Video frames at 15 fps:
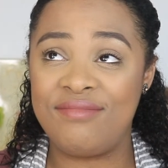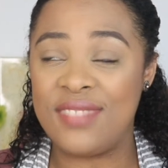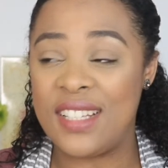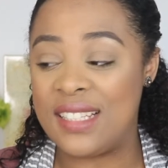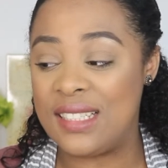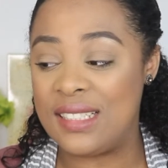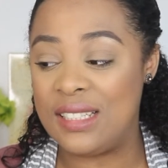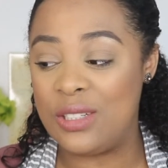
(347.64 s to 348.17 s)

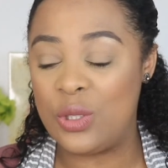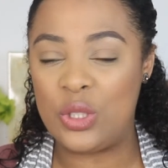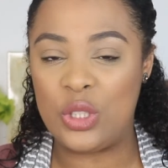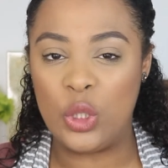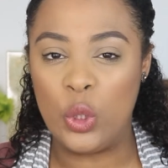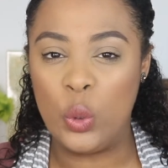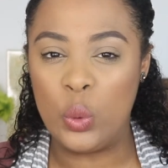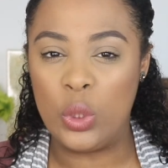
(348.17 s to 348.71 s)
it's a little
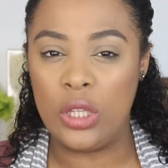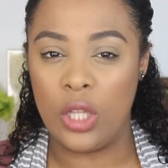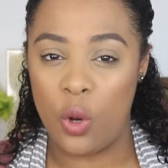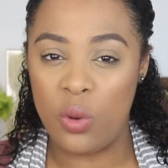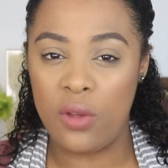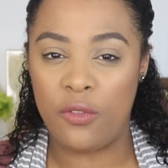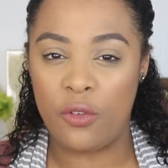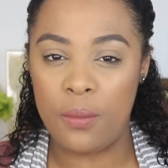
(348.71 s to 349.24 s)
too
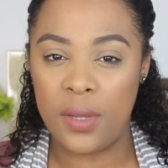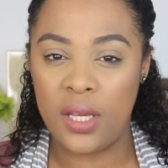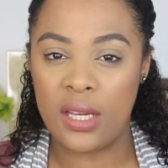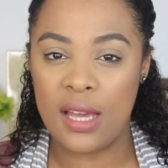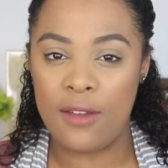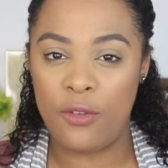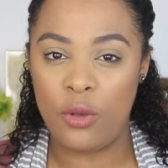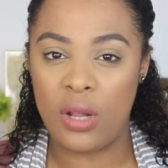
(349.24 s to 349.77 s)
glowy for me
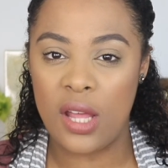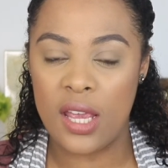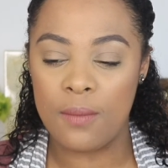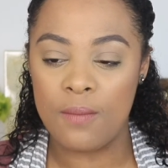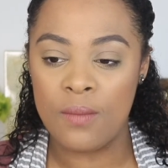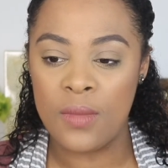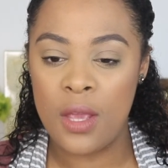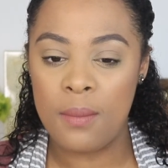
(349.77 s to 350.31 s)
i feel like